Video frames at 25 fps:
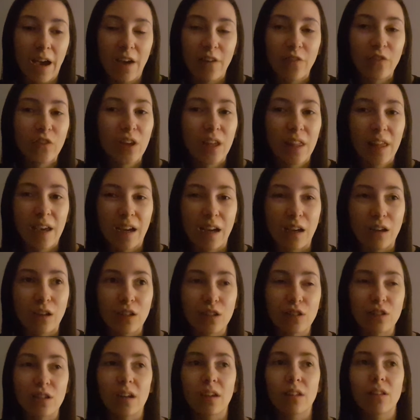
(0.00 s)
i feel like i could
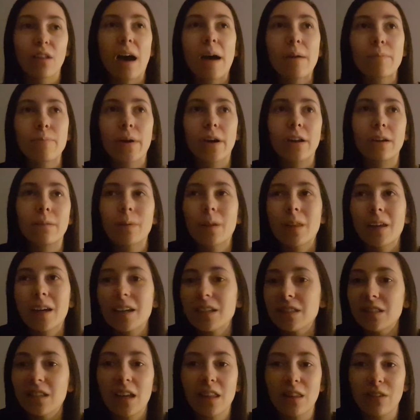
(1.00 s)
have done a lot better but like i
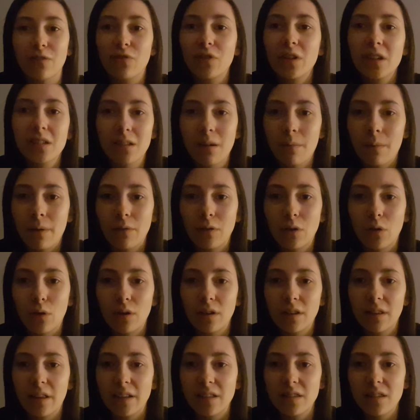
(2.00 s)
said the first time i
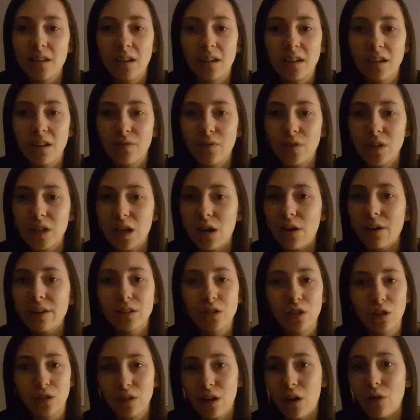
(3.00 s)
recorded that psychic video it
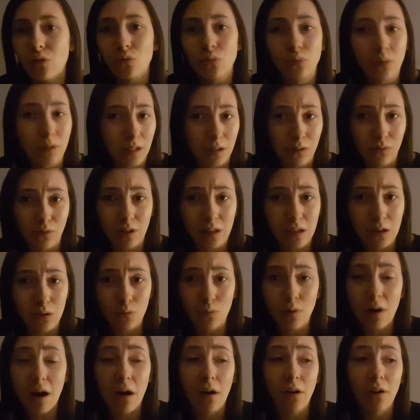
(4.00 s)
turned out really really
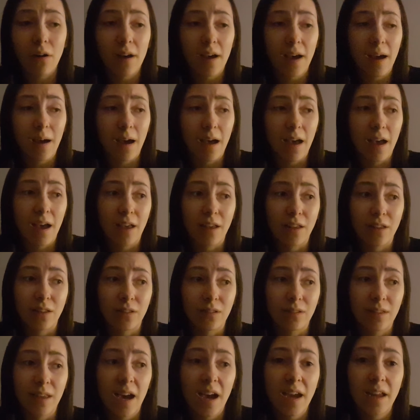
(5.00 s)
well
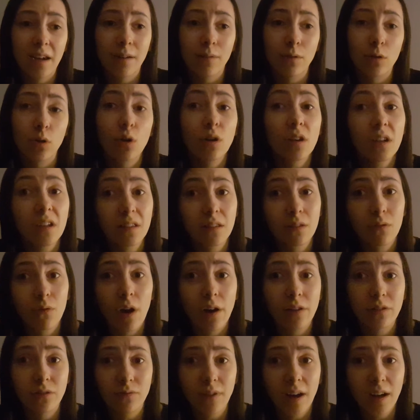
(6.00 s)
and then i recorded in the
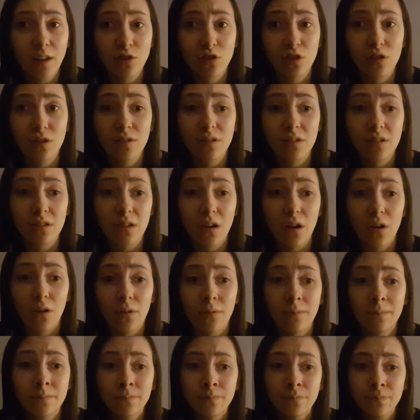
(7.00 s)
wrong direction
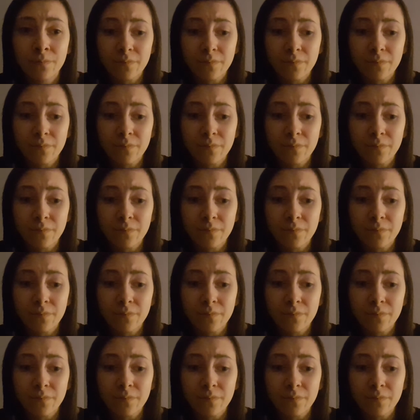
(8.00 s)
so